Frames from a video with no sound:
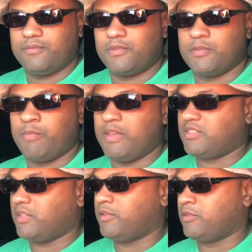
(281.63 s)
Because
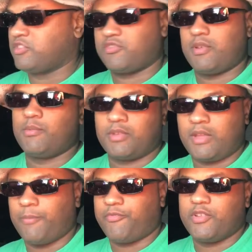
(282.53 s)
basically, the screen
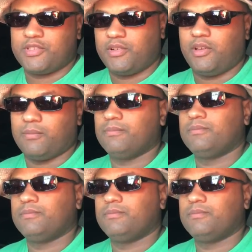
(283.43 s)
kept freezing up.